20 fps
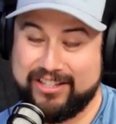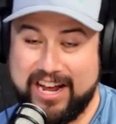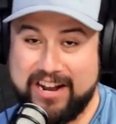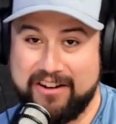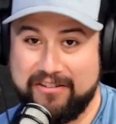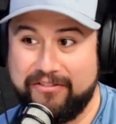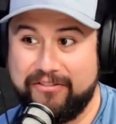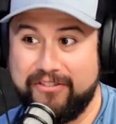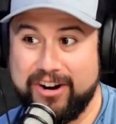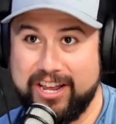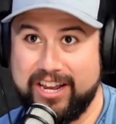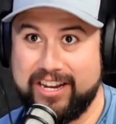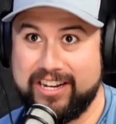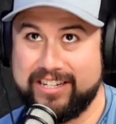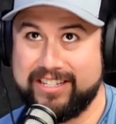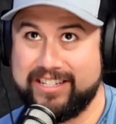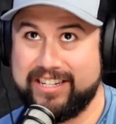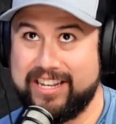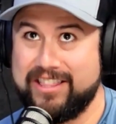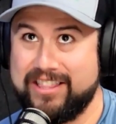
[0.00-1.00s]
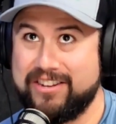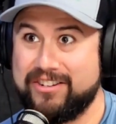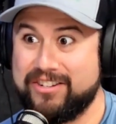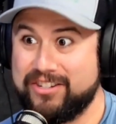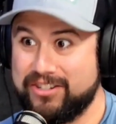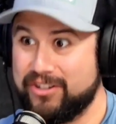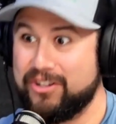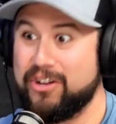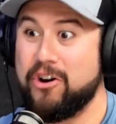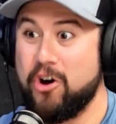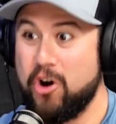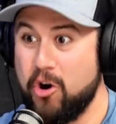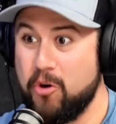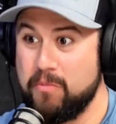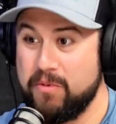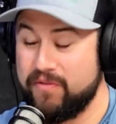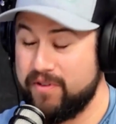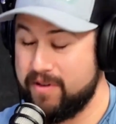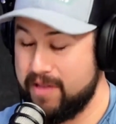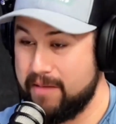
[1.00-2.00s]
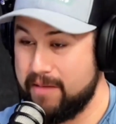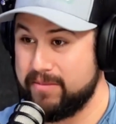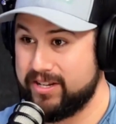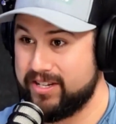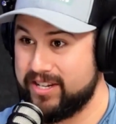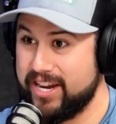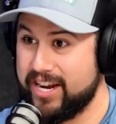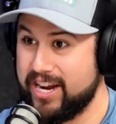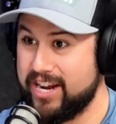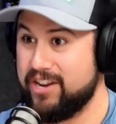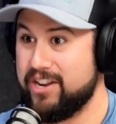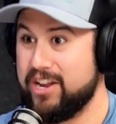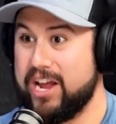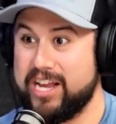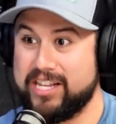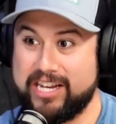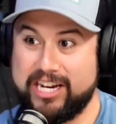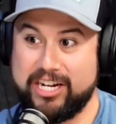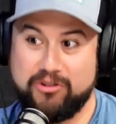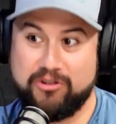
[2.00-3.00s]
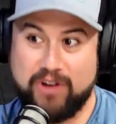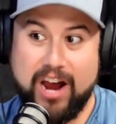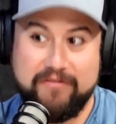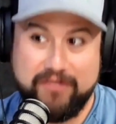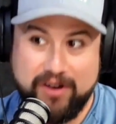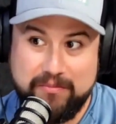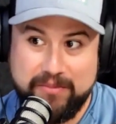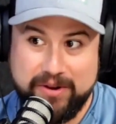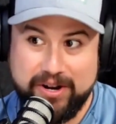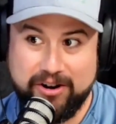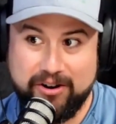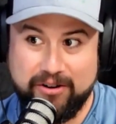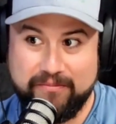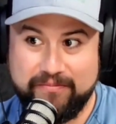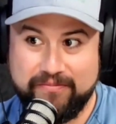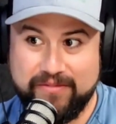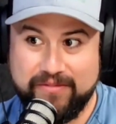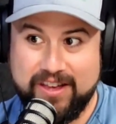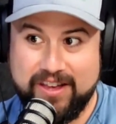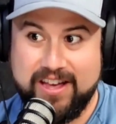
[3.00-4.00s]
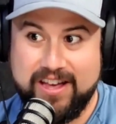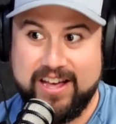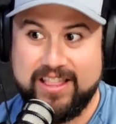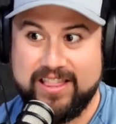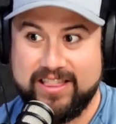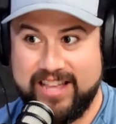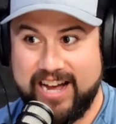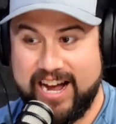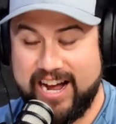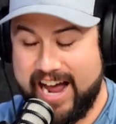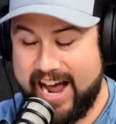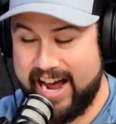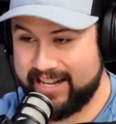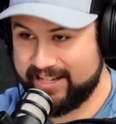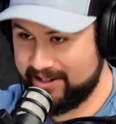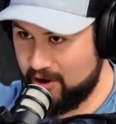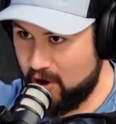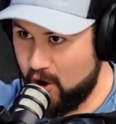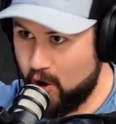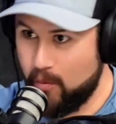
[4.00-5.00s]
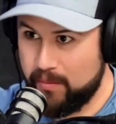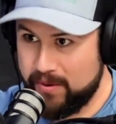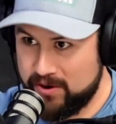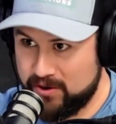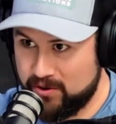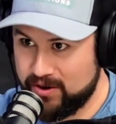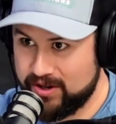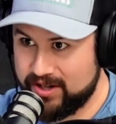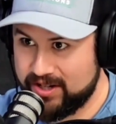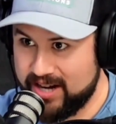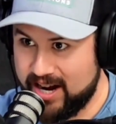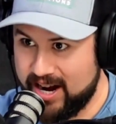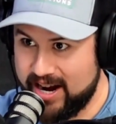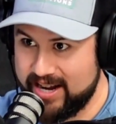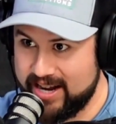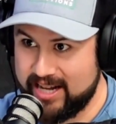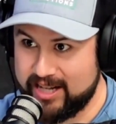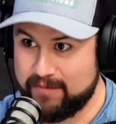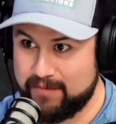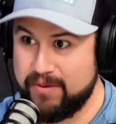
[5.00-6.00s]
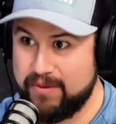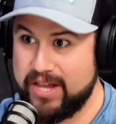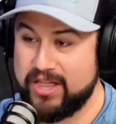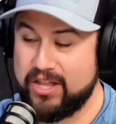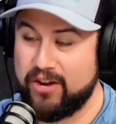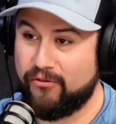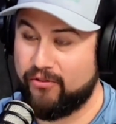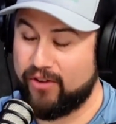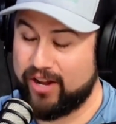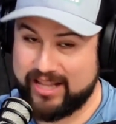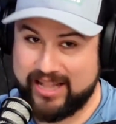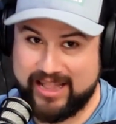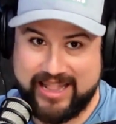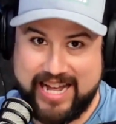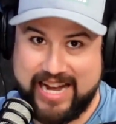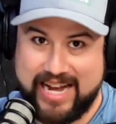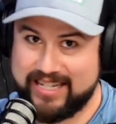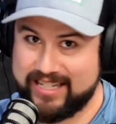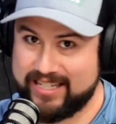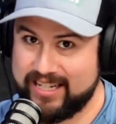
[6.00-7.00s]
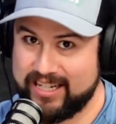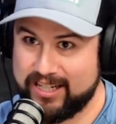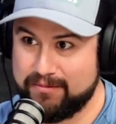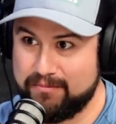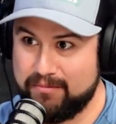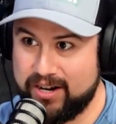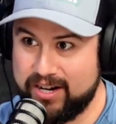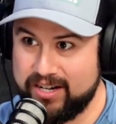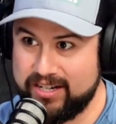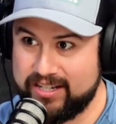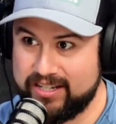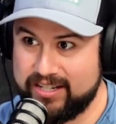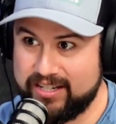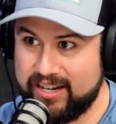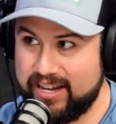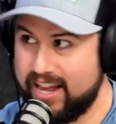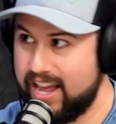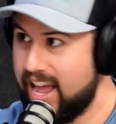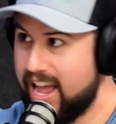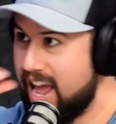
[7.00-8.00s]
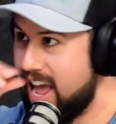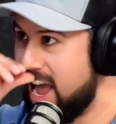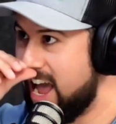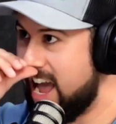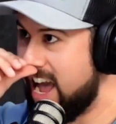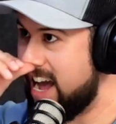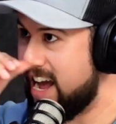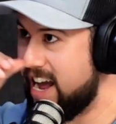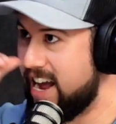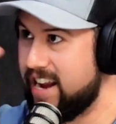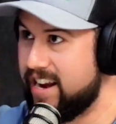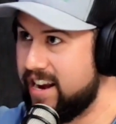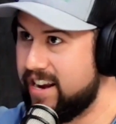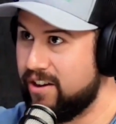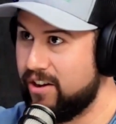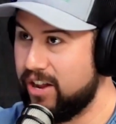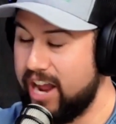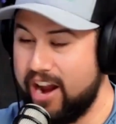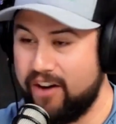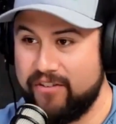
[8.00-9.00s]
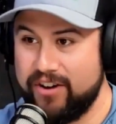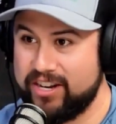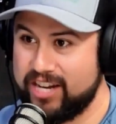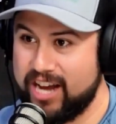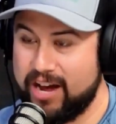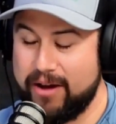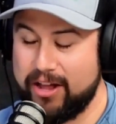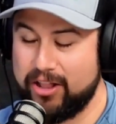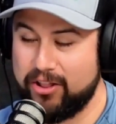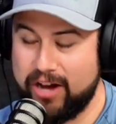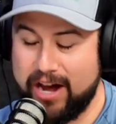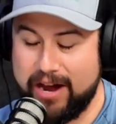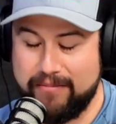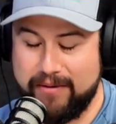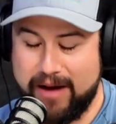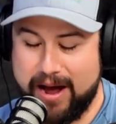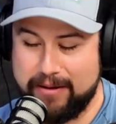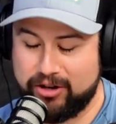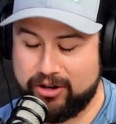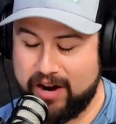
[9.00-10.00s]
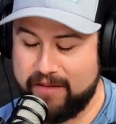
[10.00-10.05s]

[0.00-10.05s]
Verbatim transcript: it's kind of funny because there's still a home, if I'm not mistaken, as I drive up here that has the Opendoor sign that's yeah. been there for like the last six months. And every time I look, I, I